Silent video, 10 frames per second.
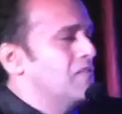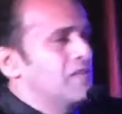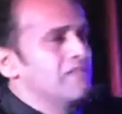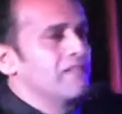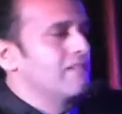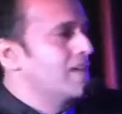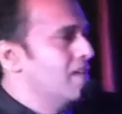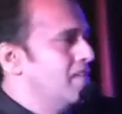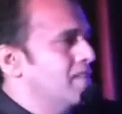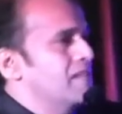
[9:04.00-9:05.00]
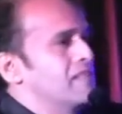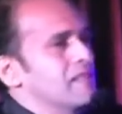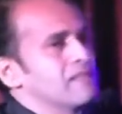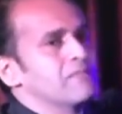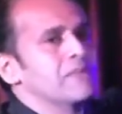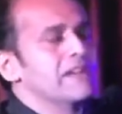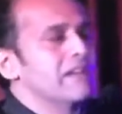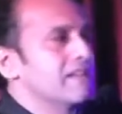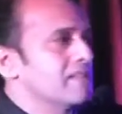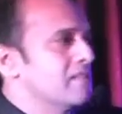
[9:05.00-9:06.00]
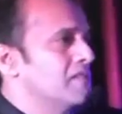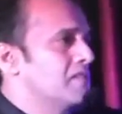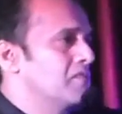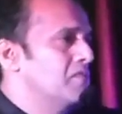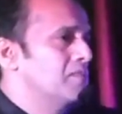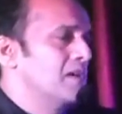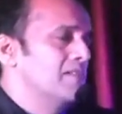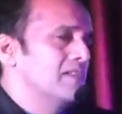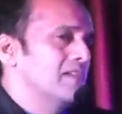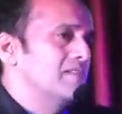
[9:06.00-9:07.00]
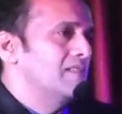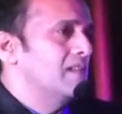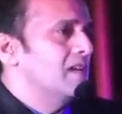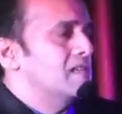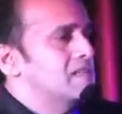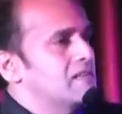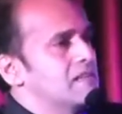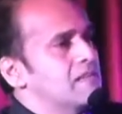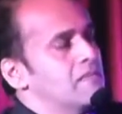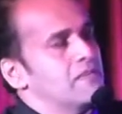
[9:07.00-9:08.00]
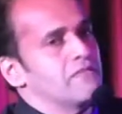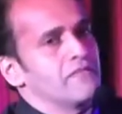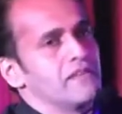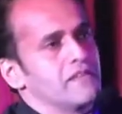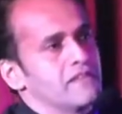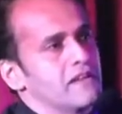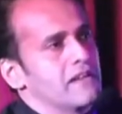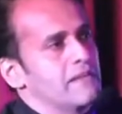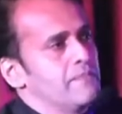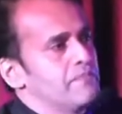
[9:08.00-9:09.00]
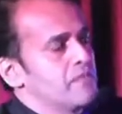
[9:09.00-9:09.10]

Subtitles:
lot of awareness. I think media has given good coverage in the last couple of weeks, and